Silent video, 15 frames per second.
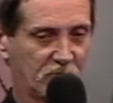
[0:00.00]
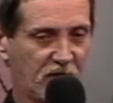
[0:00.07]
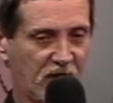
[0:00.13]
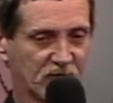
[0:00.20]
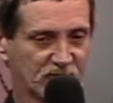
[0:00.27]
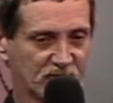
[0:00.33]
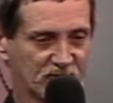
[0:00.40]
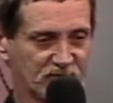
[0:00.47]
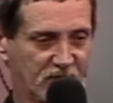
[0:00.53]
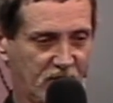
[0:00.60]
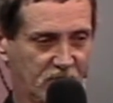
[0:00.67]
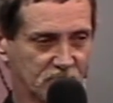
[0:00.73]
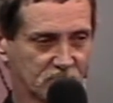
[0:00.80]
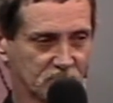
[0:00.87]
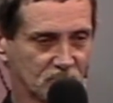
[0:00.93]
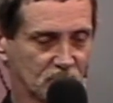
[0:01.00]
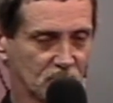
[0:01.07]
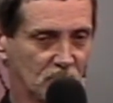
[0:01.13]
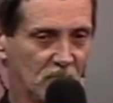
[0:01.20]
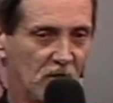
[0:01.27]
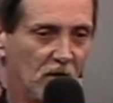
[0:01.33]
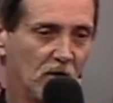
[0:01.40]
the pastor said?
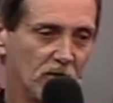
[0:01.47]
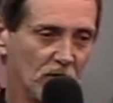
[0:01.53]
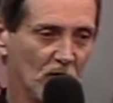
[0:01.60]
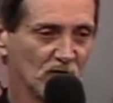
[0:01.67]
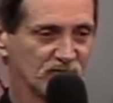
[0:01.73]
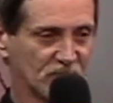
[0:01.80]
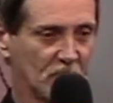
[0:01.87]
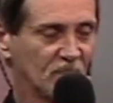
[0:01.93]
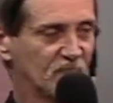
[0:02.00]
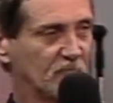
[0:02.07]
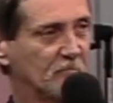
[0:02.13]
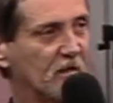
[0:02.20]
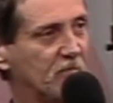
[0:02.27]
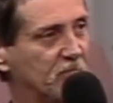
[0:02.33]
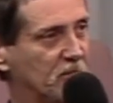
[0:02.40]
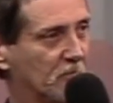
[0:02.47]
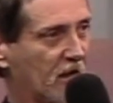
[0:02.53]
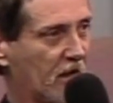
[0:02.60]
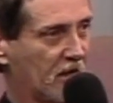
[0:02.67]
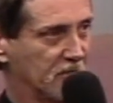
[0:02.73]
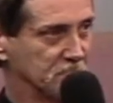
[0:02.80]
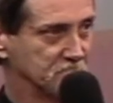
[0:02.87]
No, some of it made me
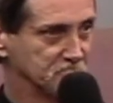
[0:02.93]
mad.